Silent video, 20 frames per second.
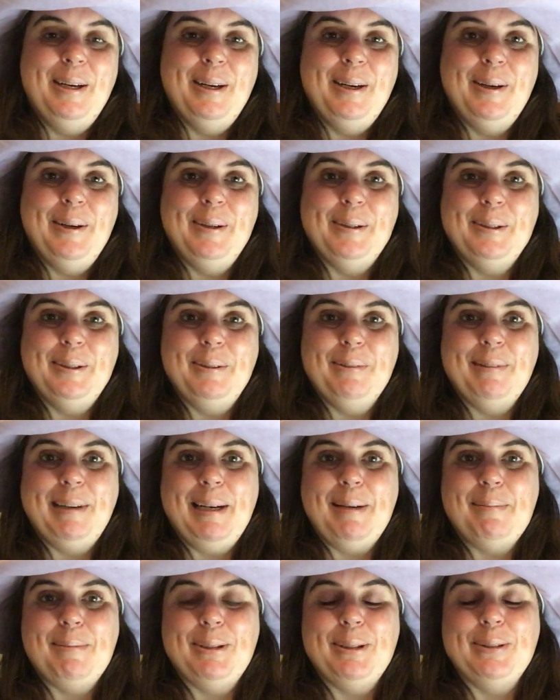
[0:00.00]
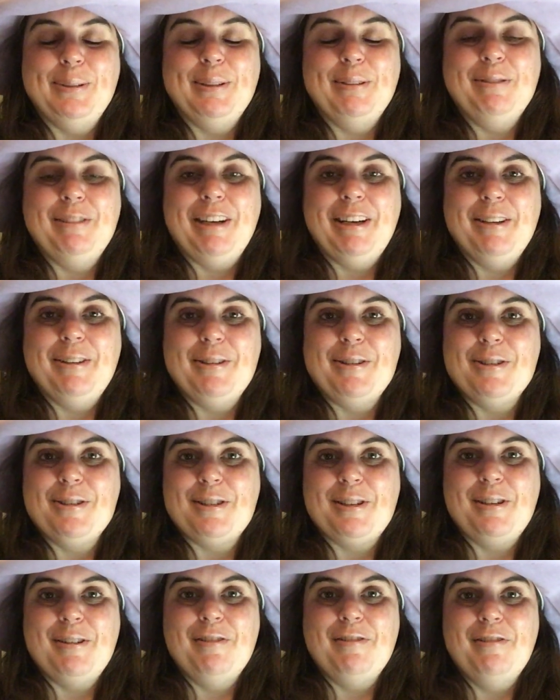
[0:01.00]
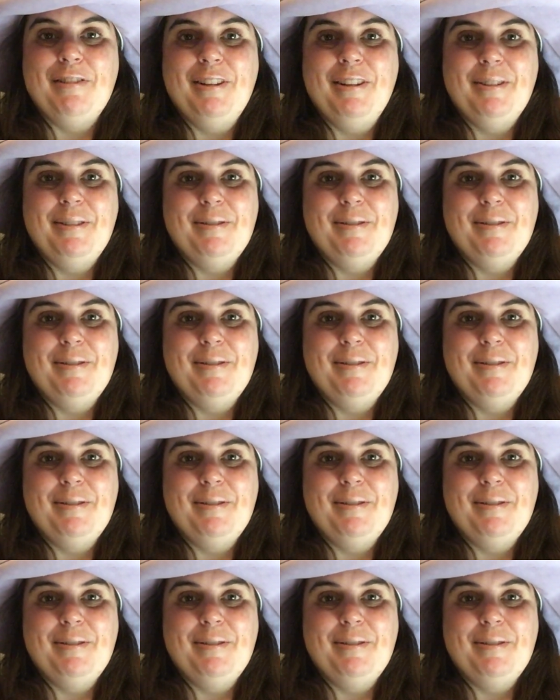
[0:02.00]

a whole rainbow of colors of